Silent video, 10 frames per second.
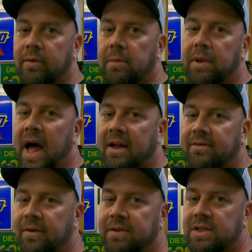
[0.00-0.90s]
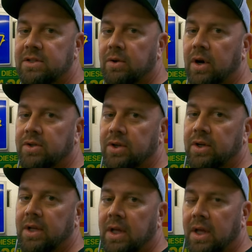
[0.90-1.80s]
with black
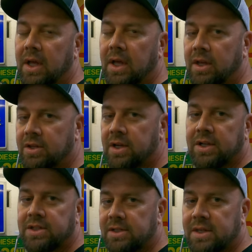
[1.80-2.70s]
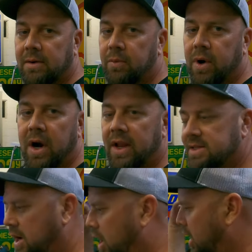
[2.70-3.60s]
5200? You touch it somewhere and
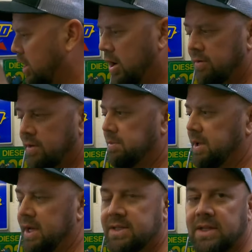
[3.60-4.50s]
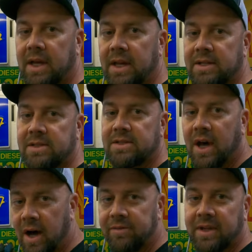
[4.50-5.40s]
it's all over the place. It is
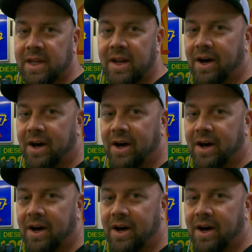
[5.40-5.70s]
tough to get